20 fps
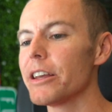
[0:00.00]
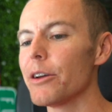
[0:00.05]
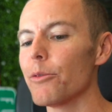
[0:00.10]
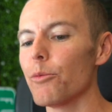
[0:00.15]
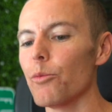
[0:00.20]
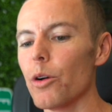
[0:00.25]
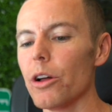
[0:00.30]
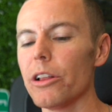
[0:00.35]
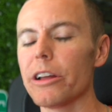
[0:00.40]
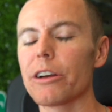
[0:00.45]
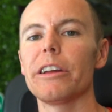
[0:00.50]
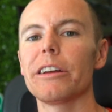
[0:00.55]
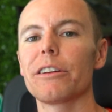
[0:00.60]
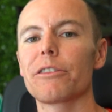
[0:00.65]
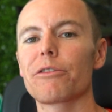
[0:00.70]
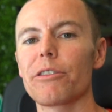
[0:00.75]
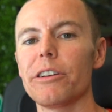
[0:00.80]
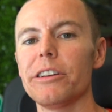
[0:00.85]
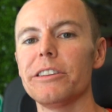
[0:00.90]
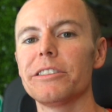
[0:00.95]
It will
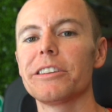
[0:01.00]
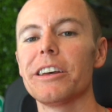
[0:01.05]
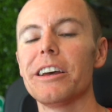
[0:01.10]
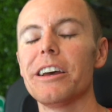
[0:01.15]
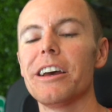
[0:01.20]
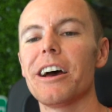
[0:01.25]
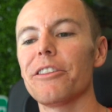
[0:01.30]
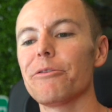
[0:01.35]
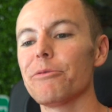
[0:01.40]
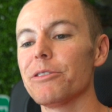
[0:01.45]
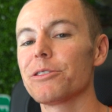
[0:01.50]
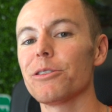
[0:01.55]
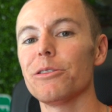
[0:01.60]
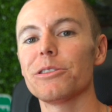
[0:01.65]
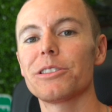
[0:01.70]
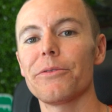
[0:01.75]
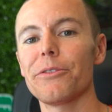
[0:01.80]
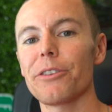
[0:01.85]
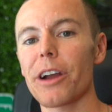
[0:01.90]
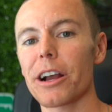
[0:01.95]
increase the
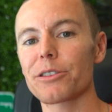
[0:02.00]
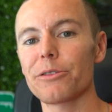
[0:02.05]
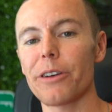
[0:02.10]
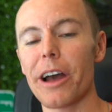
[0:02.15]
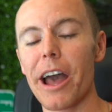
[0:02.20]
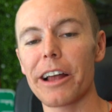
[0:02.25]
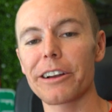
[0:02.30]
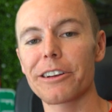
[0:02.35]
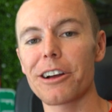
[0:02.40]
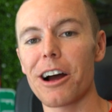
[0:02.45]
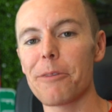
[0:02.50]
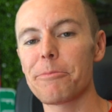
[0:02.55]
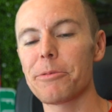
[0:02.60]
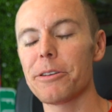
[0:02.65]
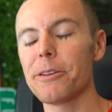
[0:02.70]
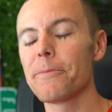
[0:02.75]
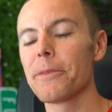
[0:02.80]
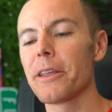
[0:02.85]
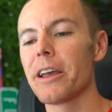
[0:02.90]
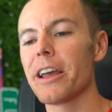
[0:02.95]
results of your actual ad
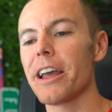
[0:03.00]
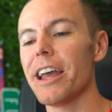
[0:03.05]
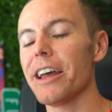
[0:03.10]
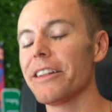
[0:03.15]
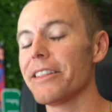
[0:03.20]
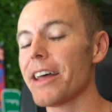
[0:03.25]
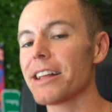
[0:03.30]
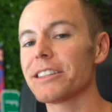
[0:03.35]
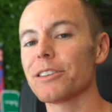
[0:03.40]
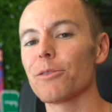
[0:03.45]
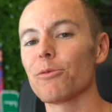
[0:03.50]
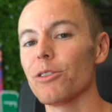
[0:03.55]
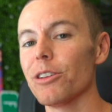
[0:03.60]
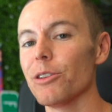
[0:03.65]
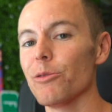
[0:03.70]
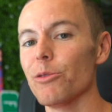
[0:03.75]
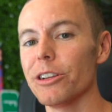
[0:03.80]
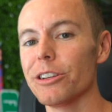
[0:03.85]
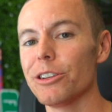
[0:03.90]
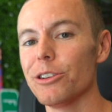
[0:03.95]
copy, and that's a
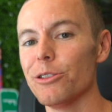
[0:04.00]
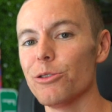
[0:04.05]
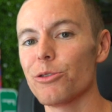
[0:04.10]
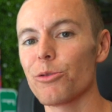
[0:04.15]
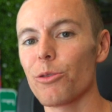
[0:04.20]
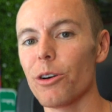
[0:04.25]
really, really huge